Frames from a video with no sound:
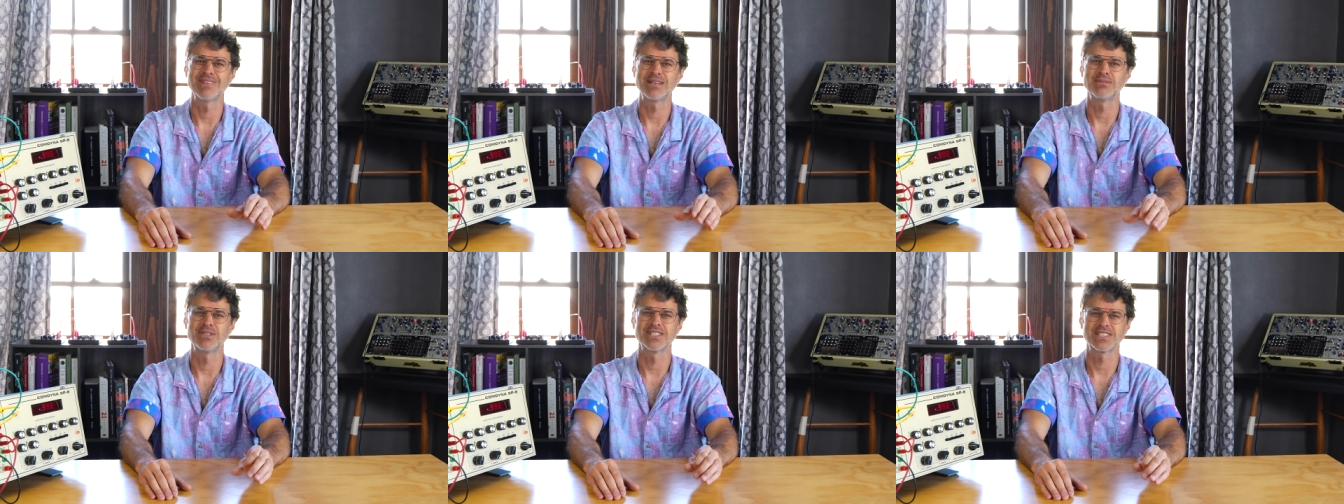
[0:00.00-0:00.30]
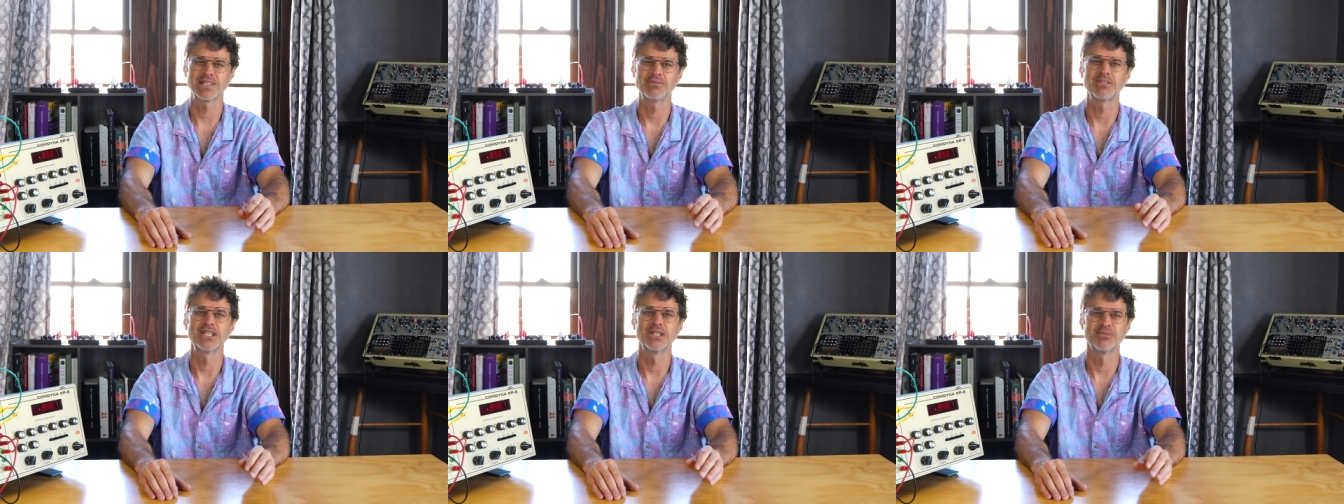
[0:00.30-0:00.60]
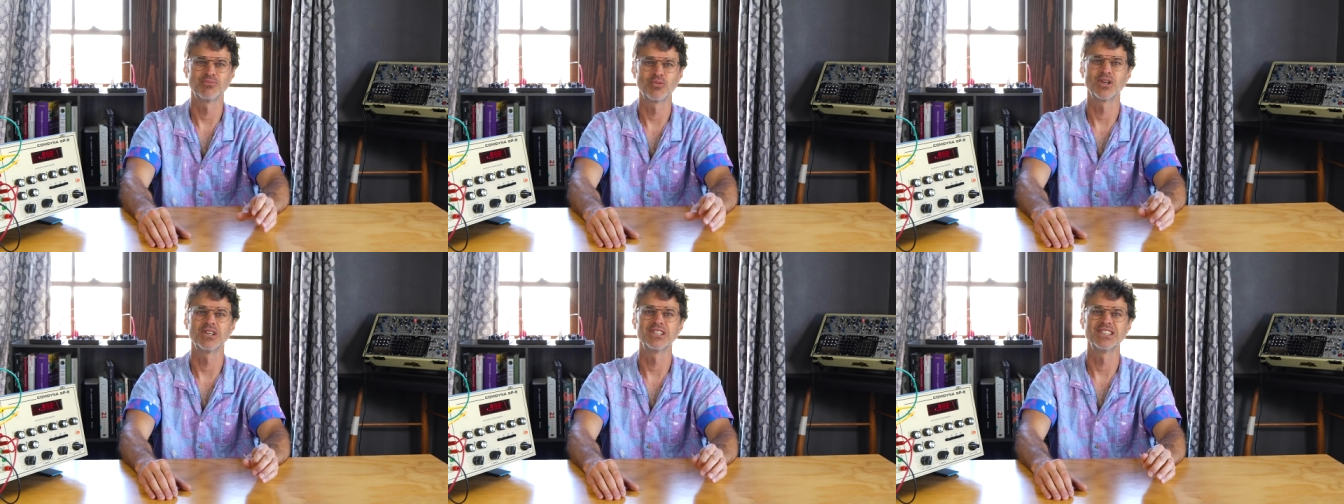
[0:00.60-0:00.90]
maybe some of
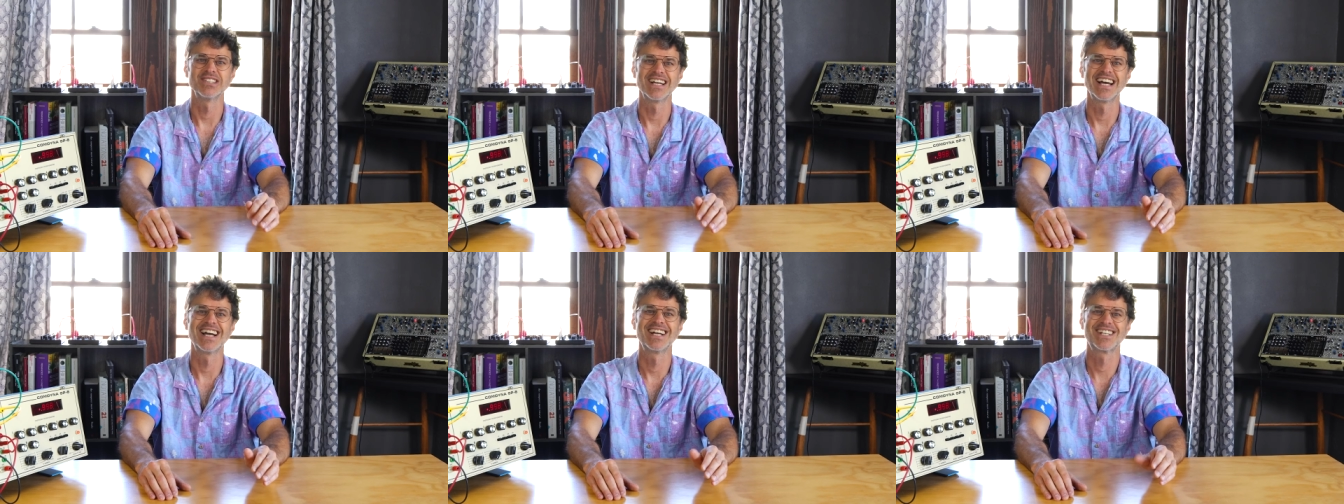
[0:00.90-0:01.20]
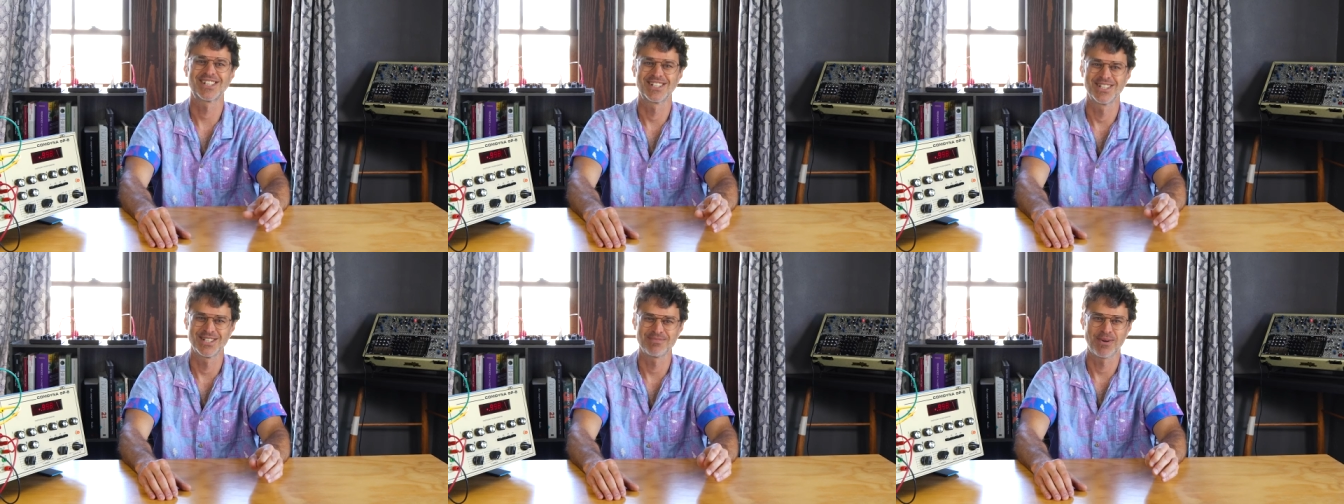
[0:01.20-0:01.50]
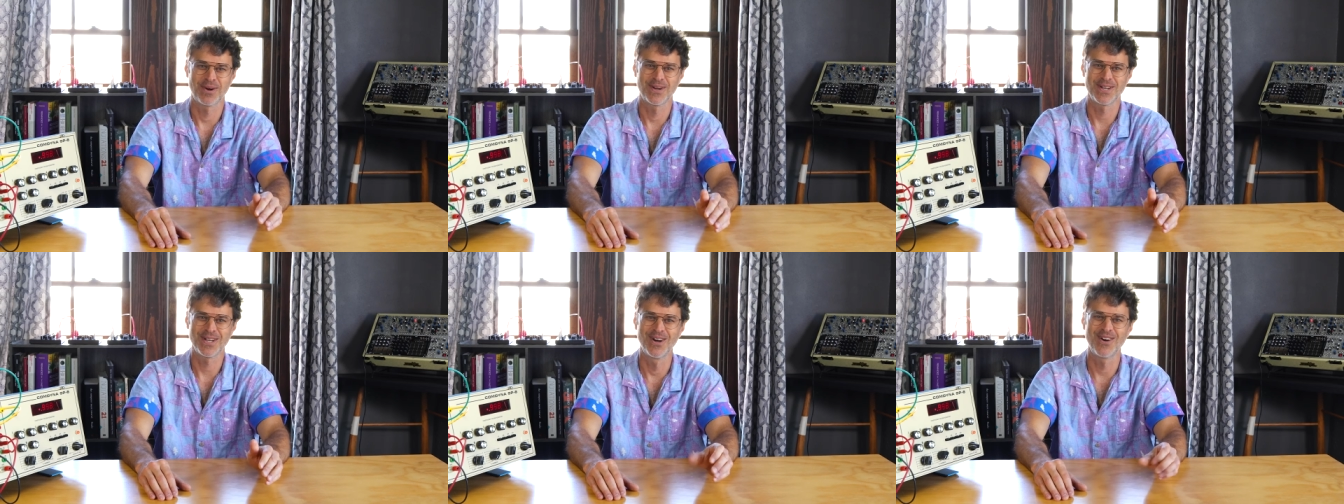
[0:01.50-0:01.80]
them were actually
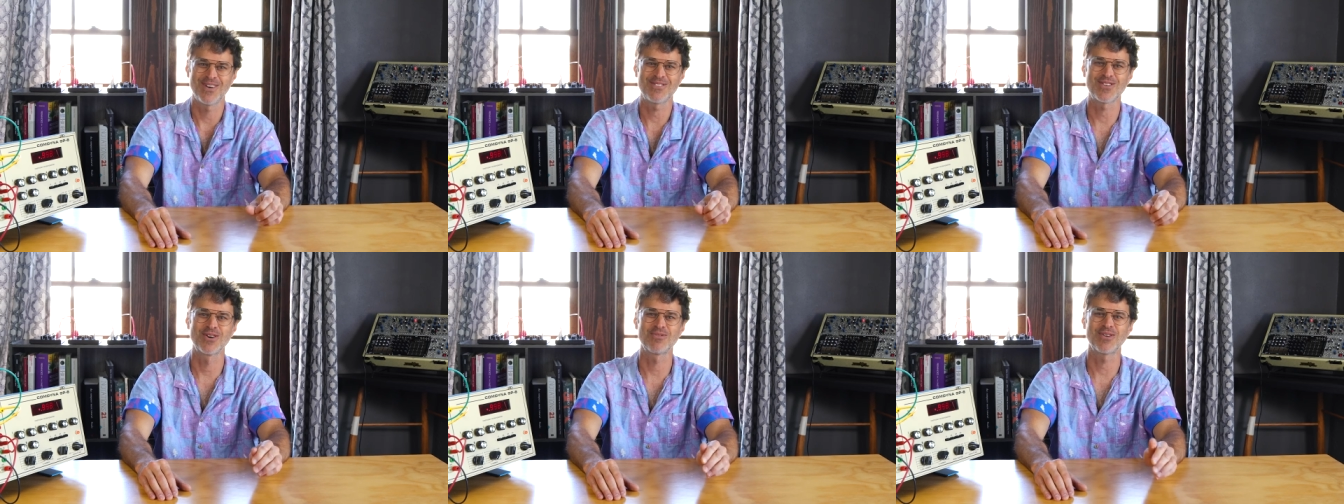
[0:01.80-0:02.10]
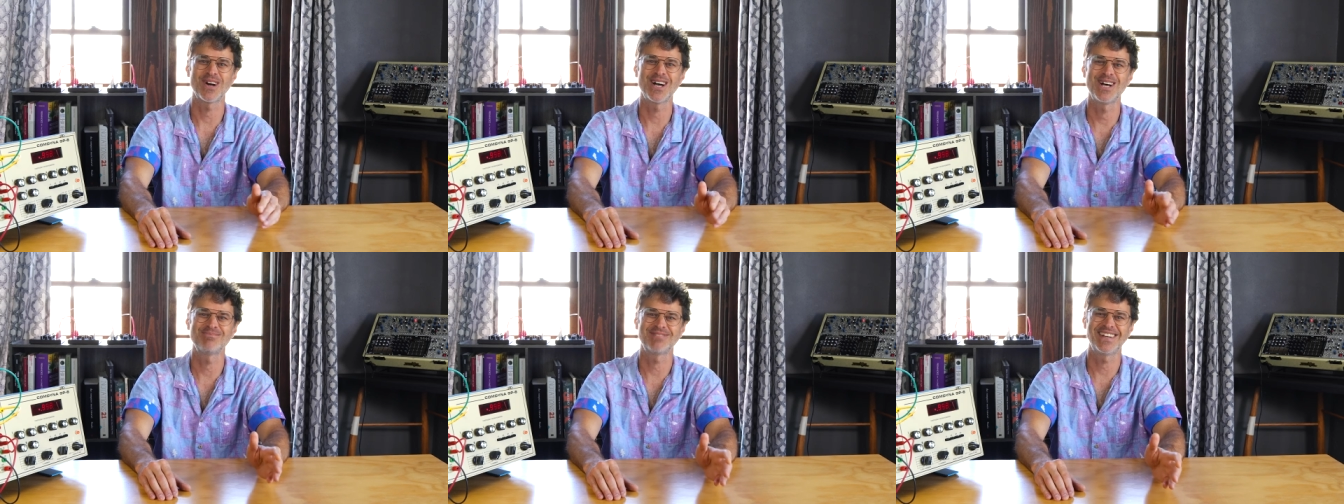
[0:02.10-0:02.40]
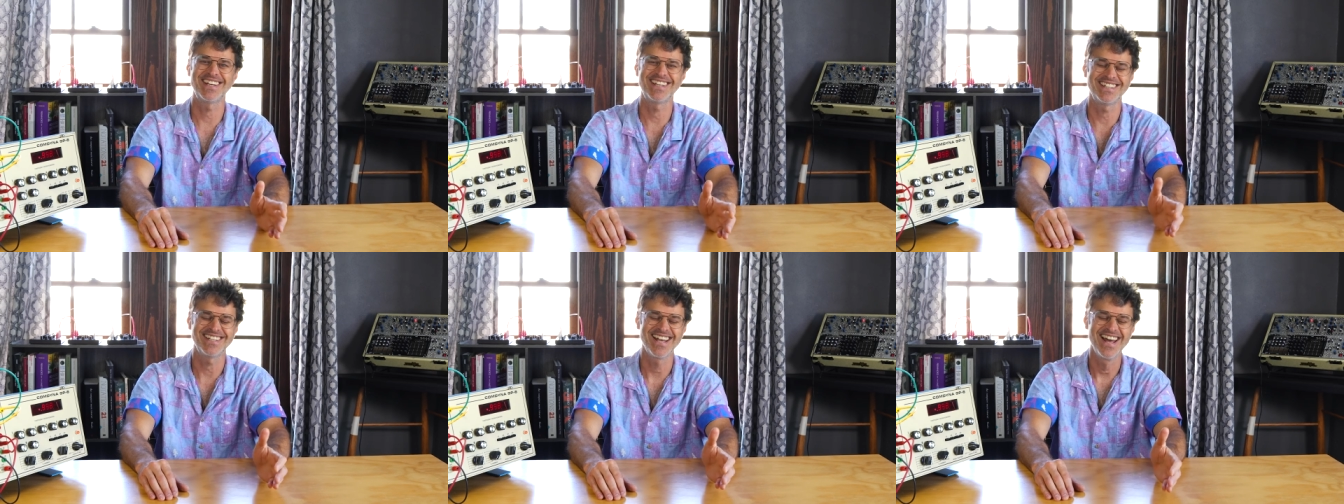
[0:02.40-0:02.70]
pretty
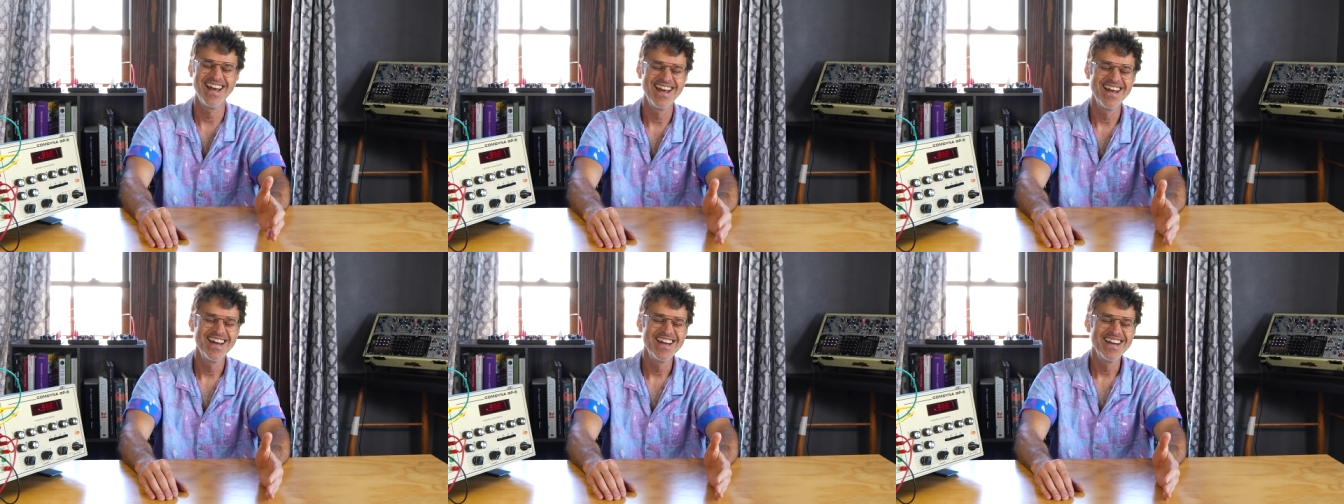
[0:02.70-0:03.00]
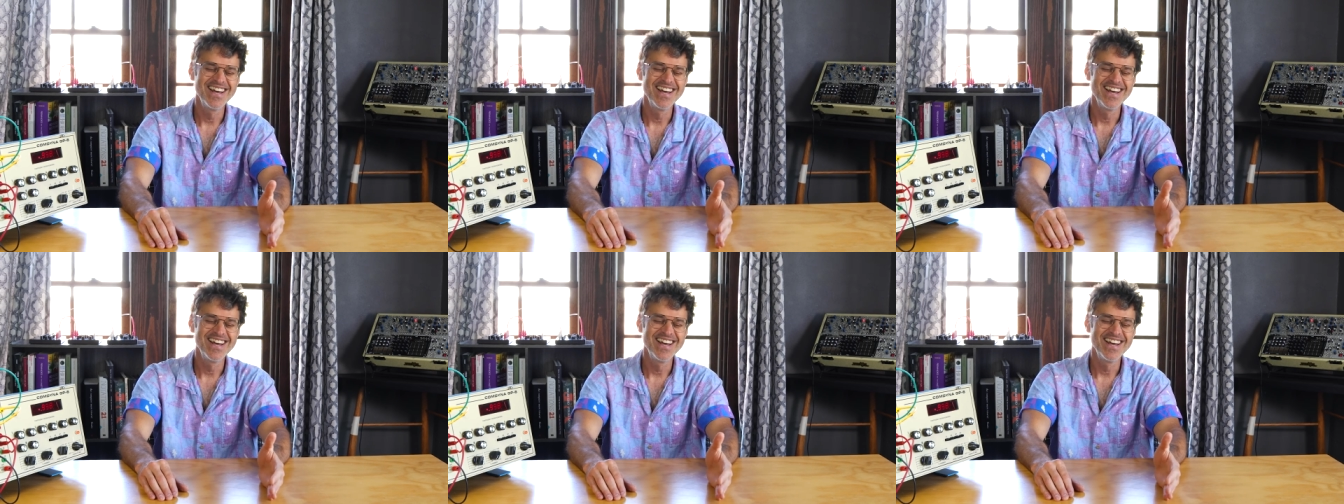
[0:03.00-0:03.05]
overwhelming.